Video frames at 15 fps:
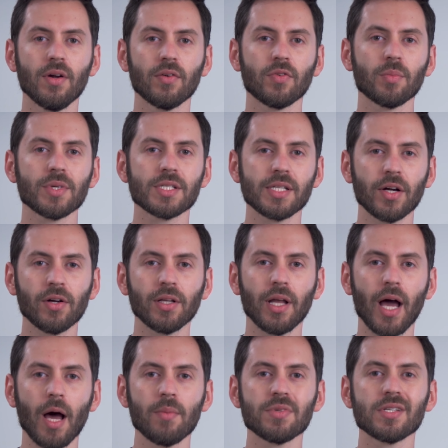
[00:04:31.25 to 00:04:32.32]
from
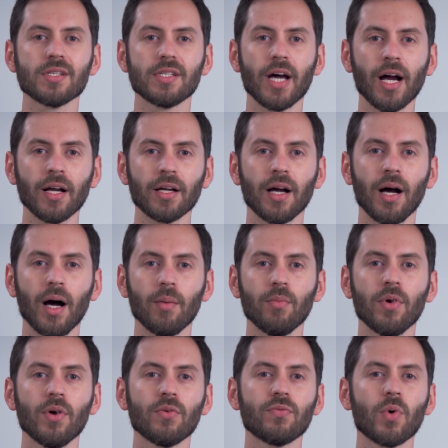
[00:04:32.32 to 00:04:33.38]

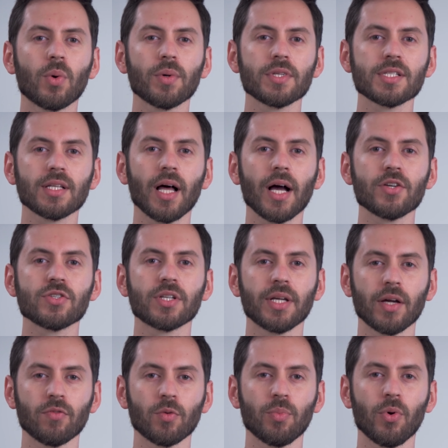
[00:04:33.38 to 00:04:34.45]

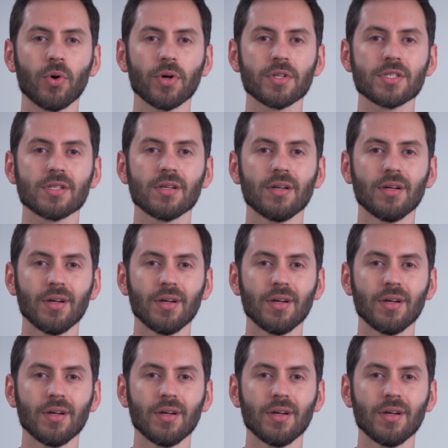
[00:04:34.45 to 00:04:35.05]
asteralabs.com/get reports.